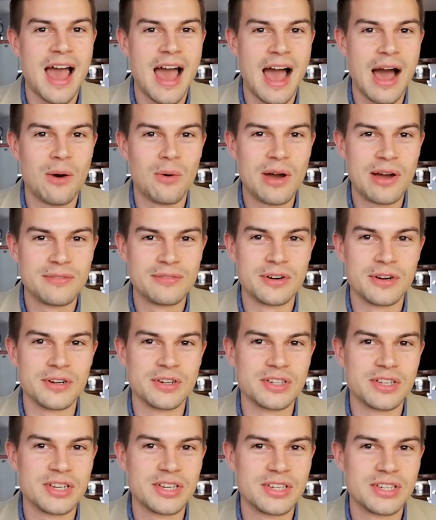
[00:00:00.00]

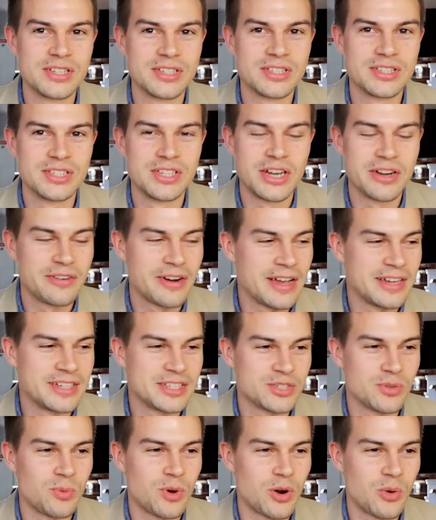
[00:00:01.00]
However, CRA
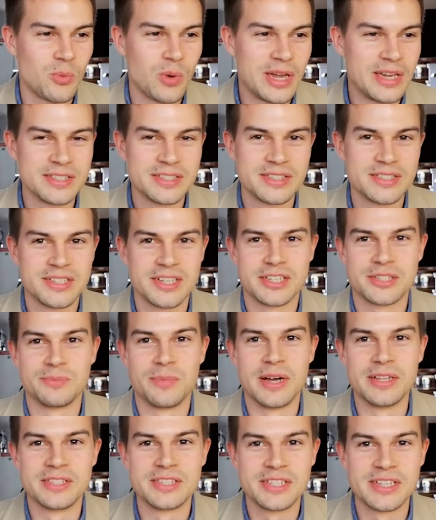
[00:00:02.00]
doesn't want to wait 6
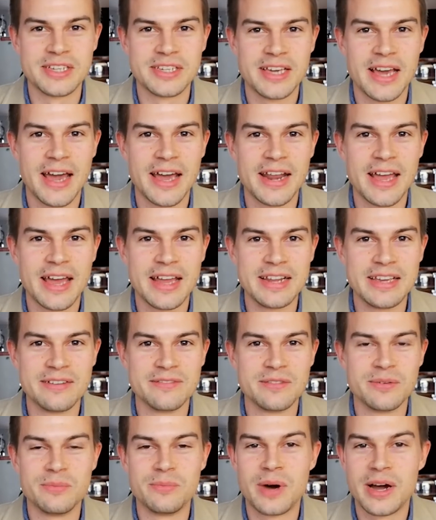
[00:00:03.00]
months to get any
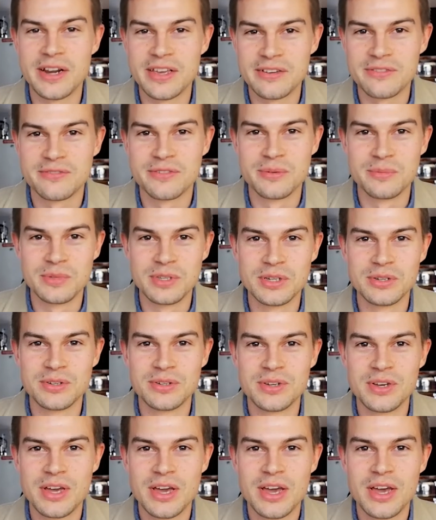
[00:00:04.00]
of the money from
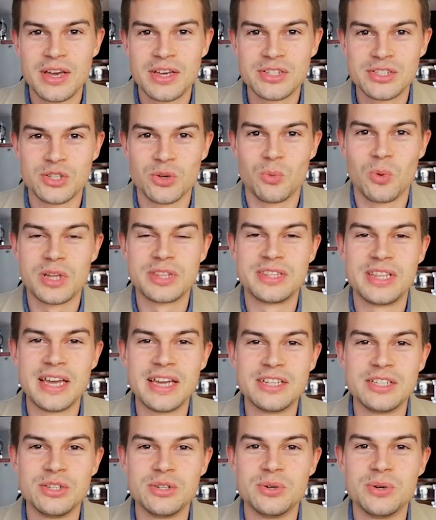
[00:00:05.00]
you. So what
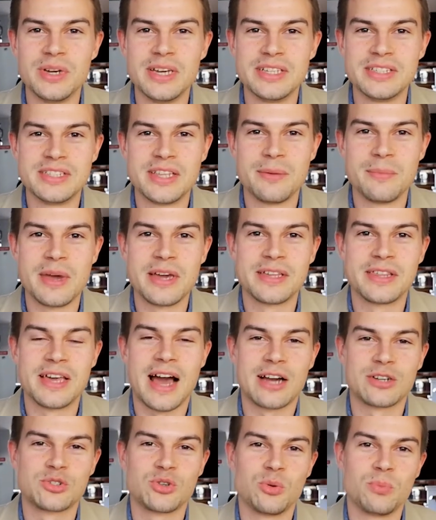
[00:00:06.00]
they do is they make the
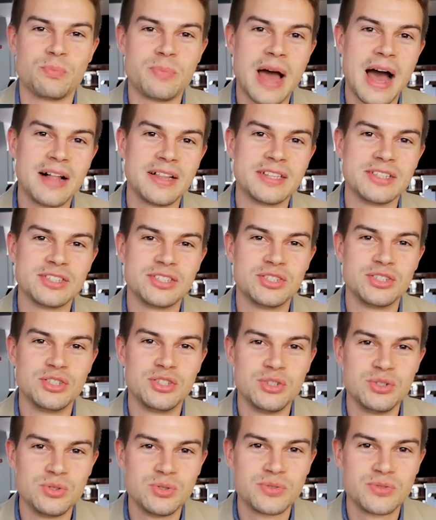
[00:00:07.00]
actual balance
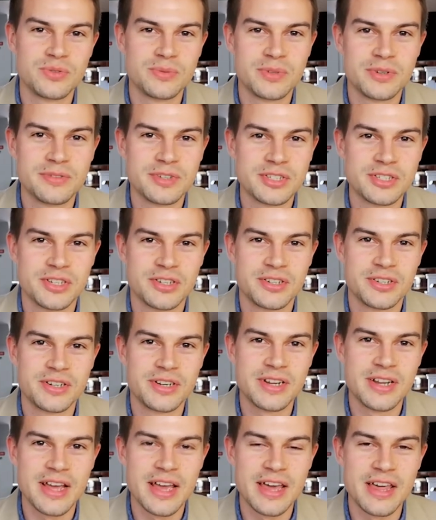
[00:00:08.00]
due from the
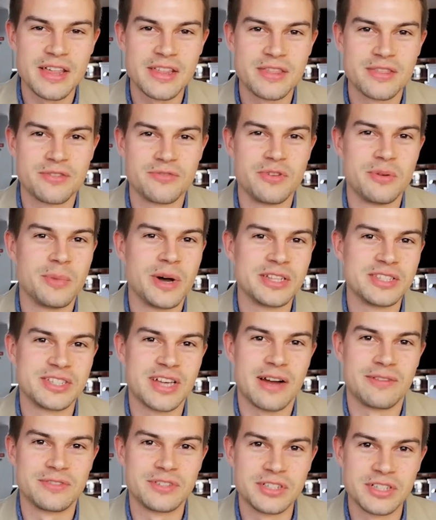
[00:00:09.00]
return 3 months
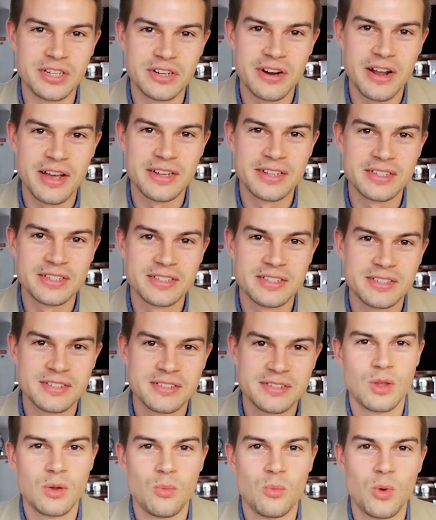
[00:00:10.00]
after year end.
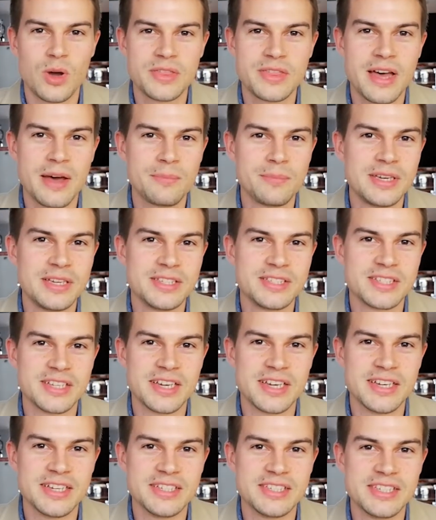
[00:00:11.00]
What that means
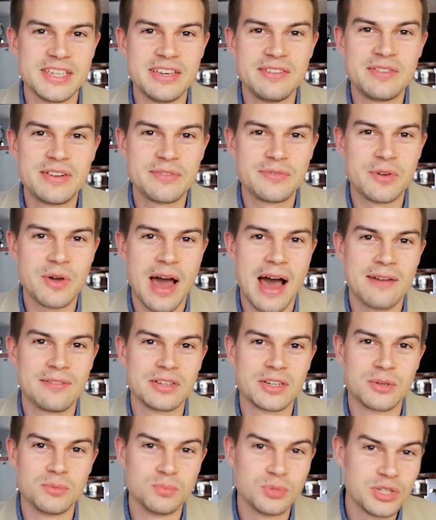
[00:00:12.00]
is even if you
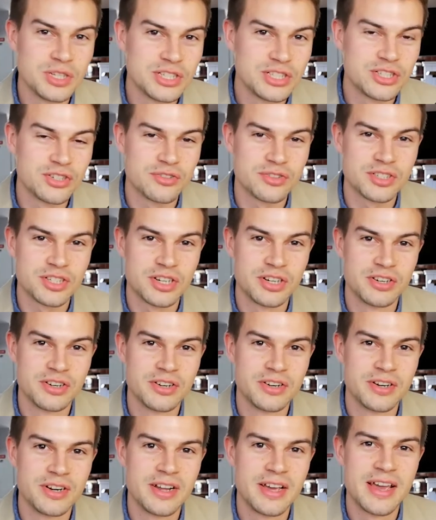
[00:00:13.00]
haven't completed your
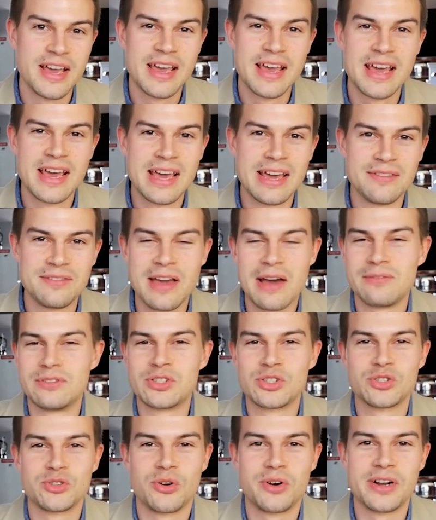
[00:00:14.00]
return, if you haven't
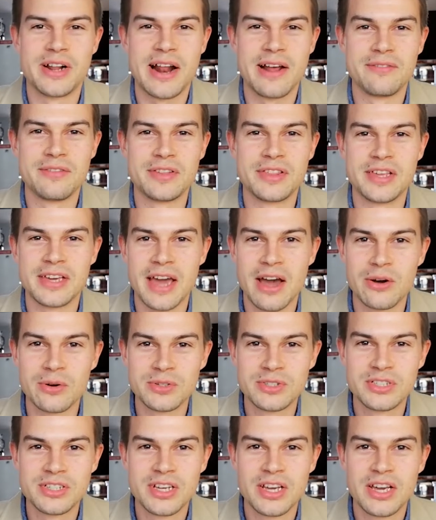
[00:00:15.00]
sorted everything
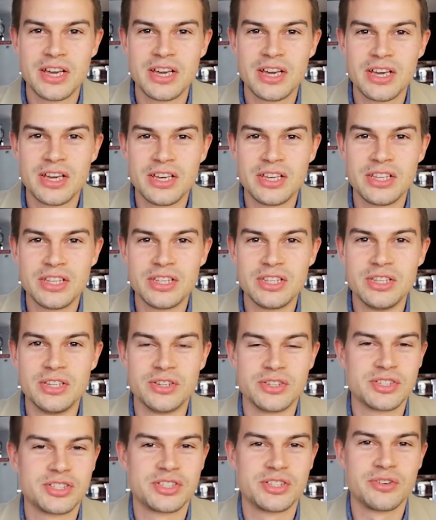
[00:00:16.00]
out,
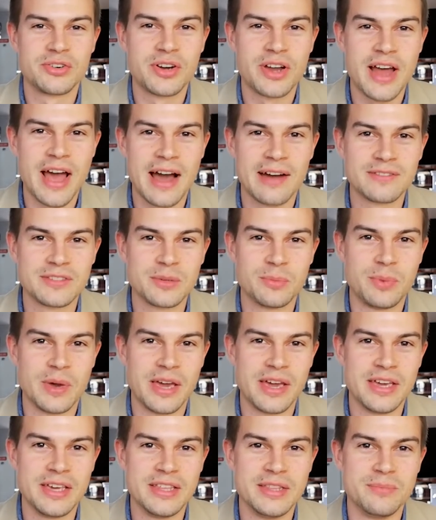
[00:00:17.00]
you're still going to have to
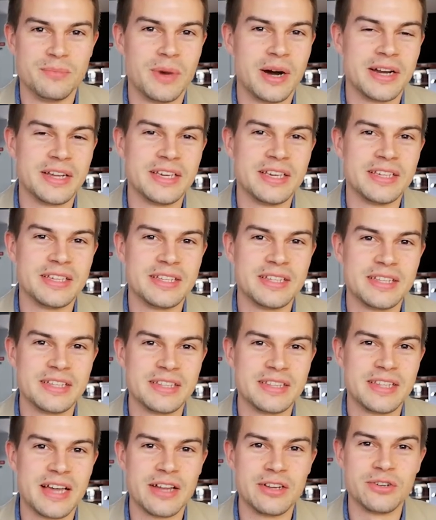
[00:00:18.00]
pay the money
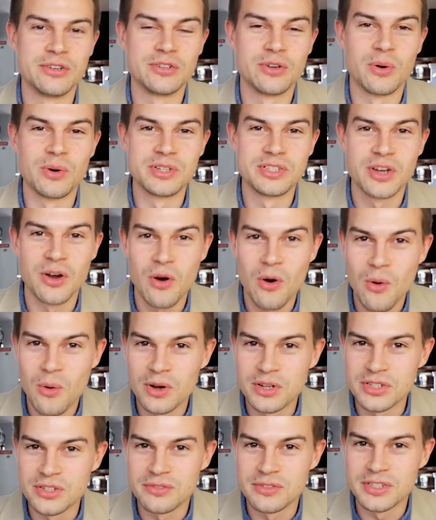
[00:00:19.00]
that you're going to owe
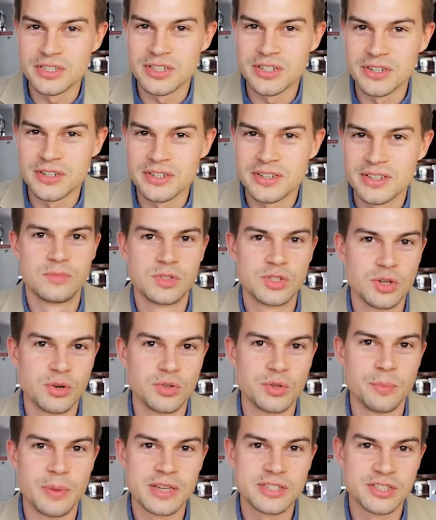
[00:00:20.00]
on your return. So
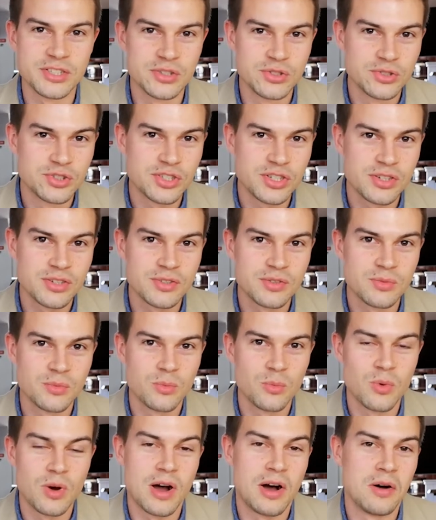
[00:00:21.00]
the best solution?
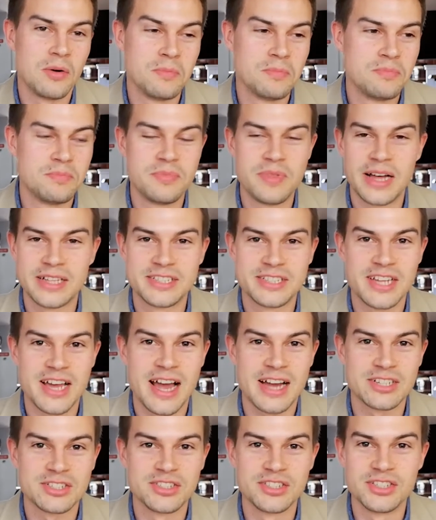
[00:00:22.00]
Well, that's to
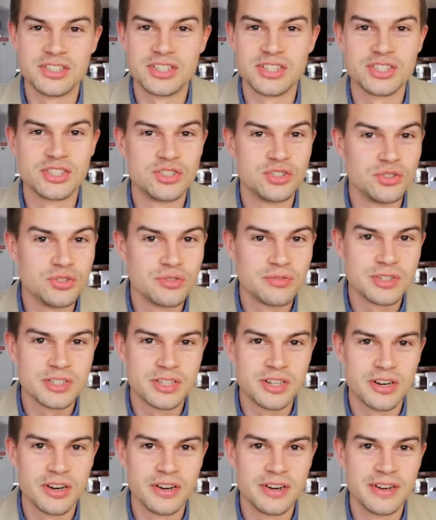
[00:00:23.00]
actually just do the
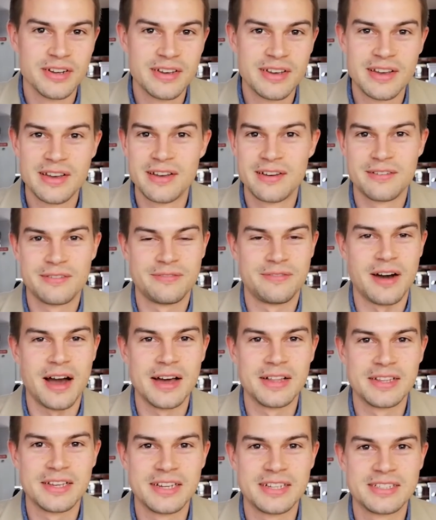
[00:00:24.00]
return.
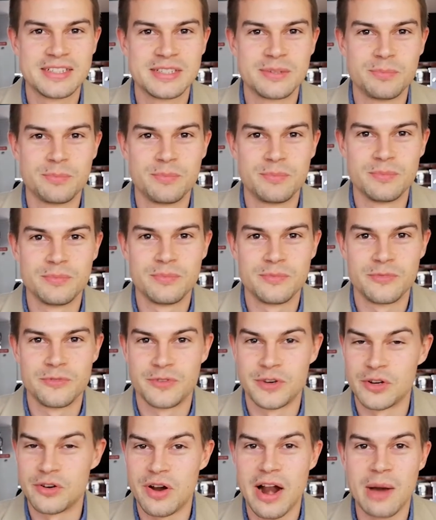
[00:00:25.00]
File it,
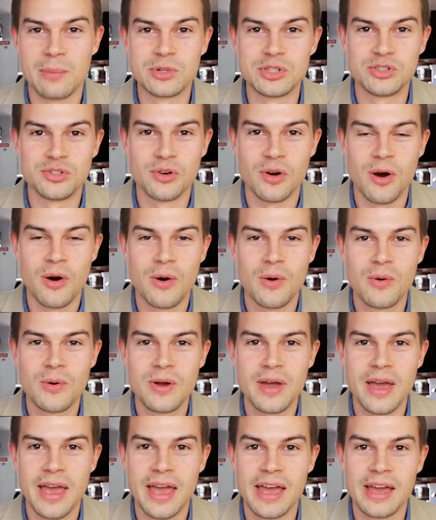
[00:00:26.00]
figure out how much you
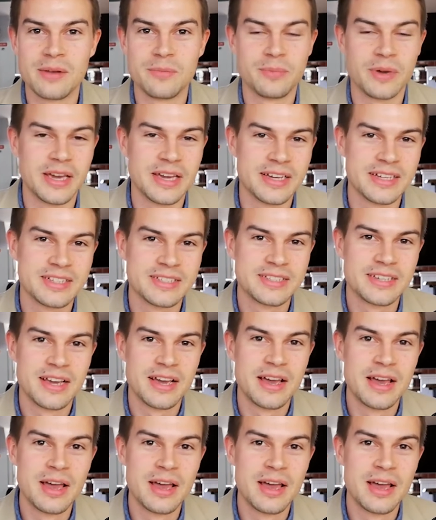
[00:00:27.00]
owe, and pay it.